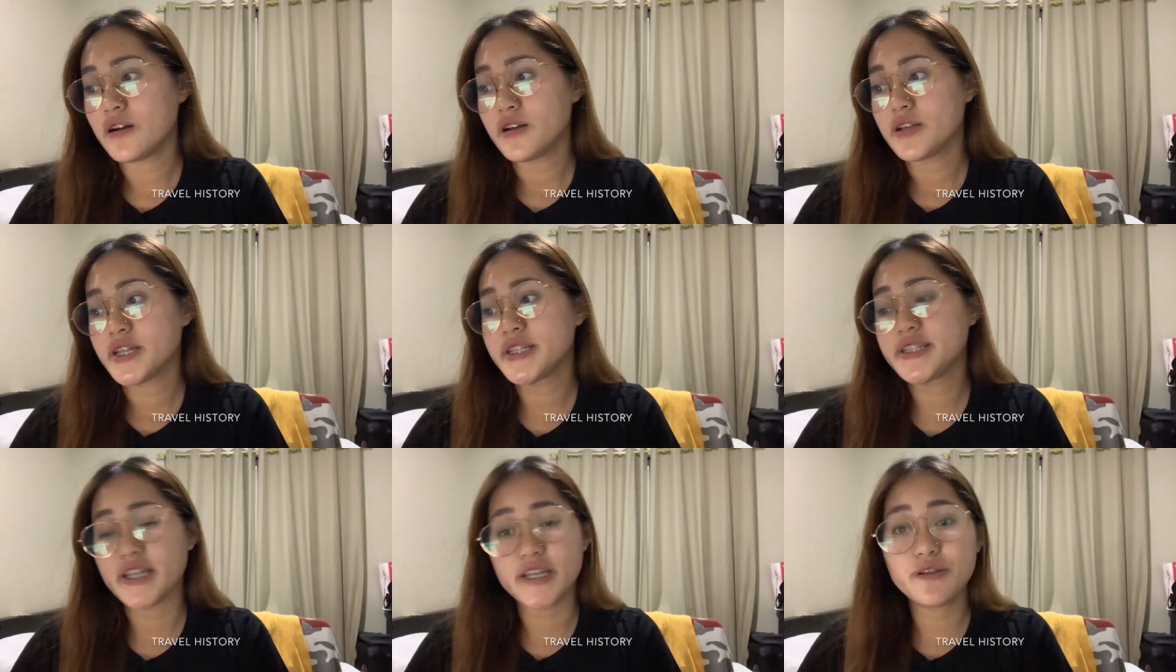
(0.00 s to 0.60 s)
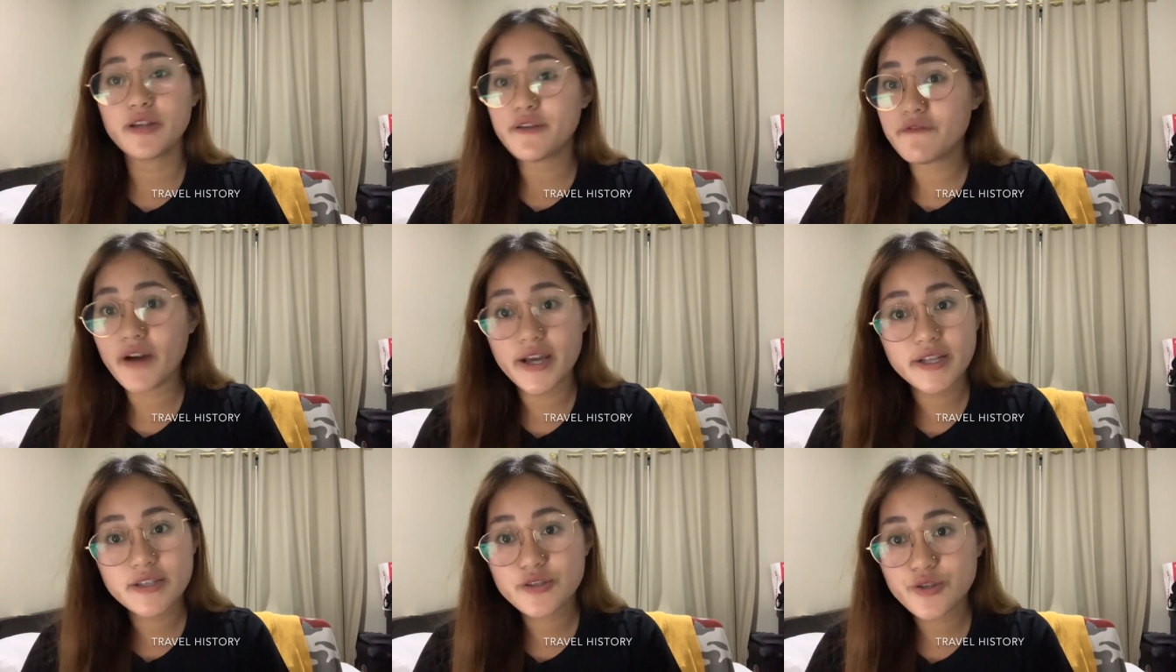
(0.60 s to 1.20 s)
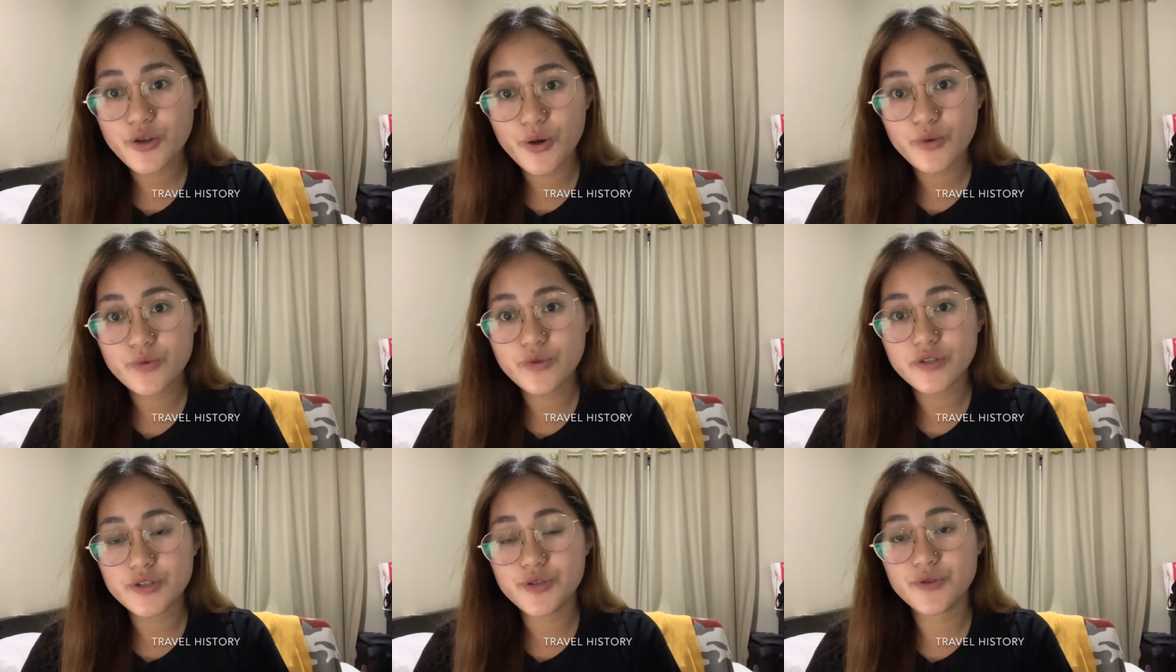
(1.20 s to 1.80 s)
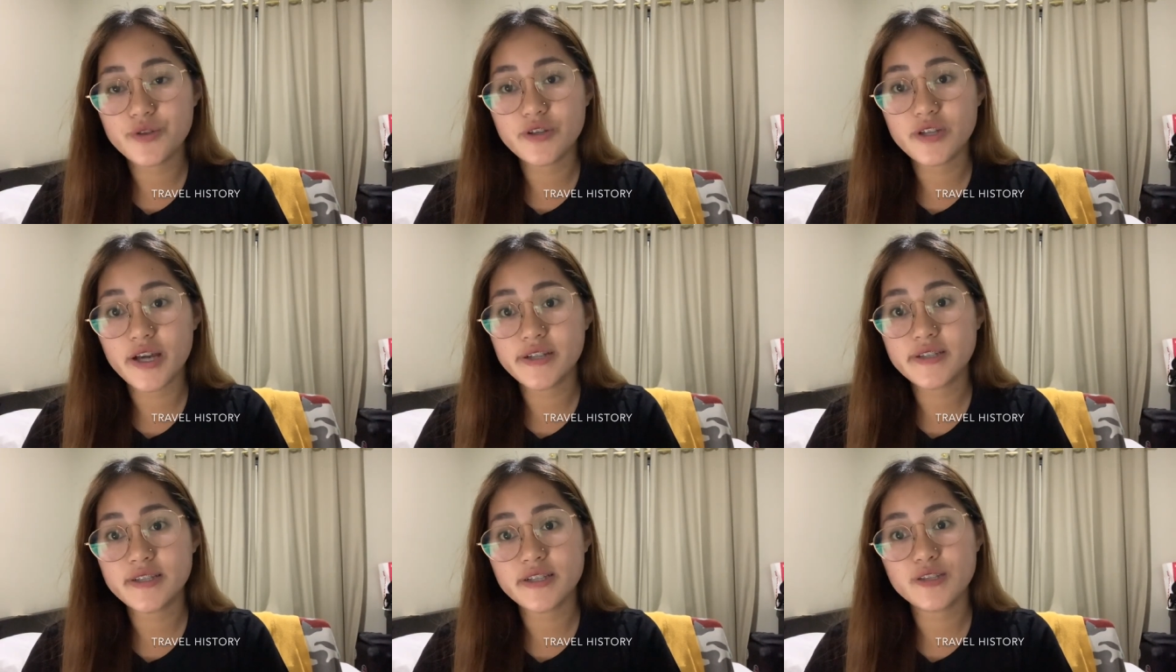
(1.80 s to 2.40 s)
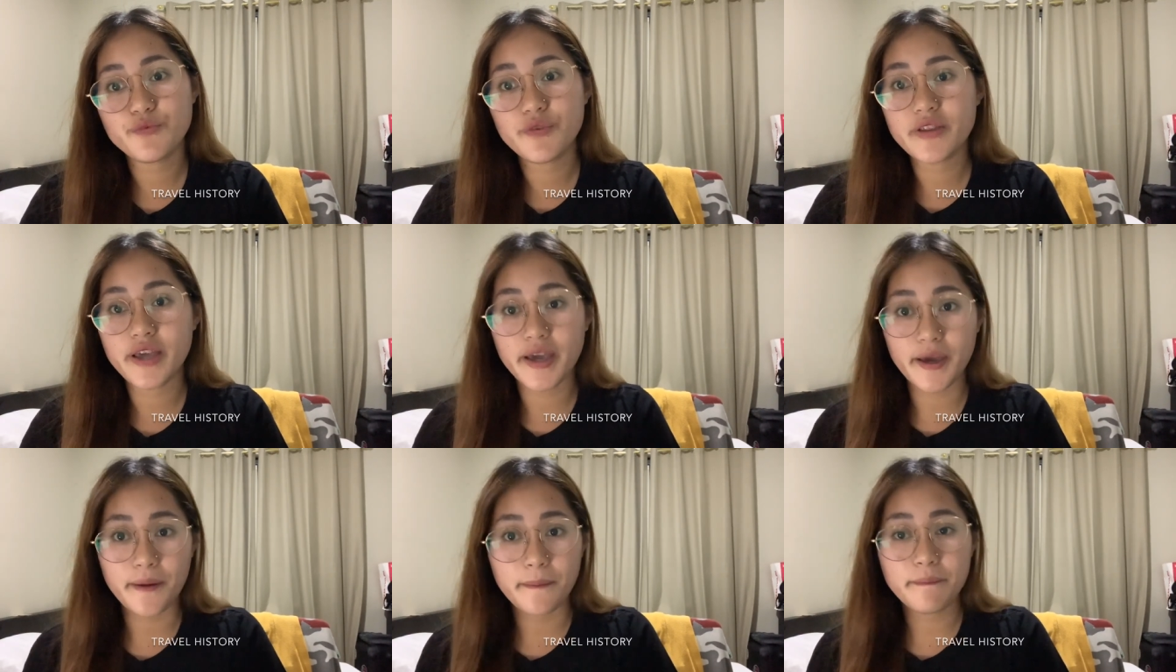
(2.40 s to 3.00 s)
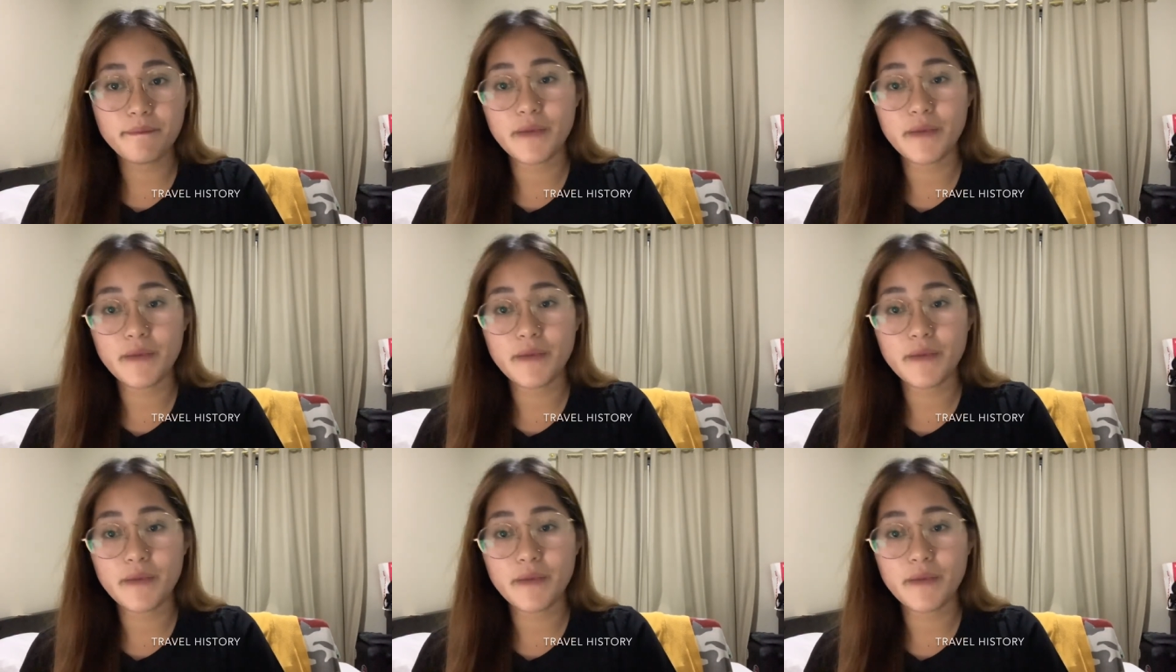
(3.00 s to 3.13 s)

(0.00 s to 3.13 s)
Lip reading: he did invite us to go to the United States with him.